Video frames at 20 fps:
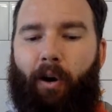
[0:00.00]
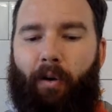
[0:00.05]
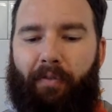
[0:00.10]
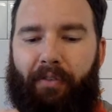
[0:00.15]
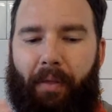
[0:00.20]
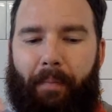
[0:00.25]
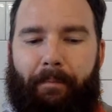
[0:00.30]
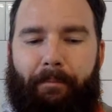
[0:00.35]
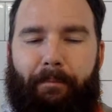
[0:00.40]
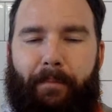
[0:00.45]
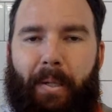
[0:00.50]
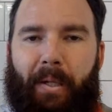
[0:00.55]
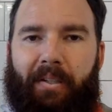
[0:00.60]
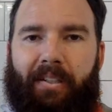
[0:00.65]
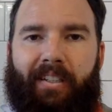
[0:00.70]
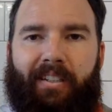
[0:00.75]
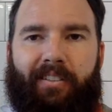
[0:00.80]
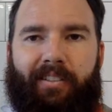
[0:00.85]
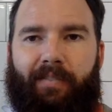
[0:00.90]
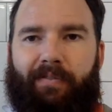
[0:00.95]
over the
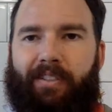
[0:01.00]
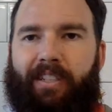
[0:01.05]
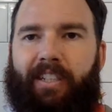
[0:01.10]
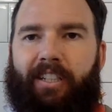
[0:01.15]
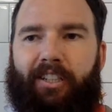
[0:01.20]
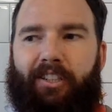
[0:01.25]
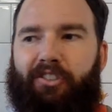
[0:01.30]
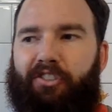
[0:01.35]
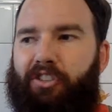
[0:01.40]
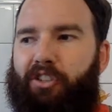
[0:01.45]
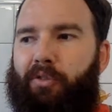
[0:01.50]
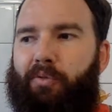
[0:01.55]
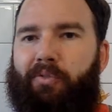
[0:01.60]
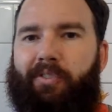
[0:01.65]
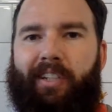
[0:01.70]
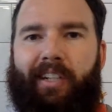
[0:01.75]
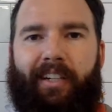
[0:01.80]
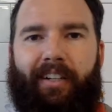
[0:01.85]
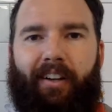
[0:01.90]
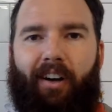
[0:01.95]
billions of years, you
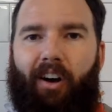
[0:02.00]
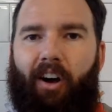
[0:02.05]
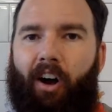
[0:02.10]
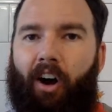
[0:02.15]
did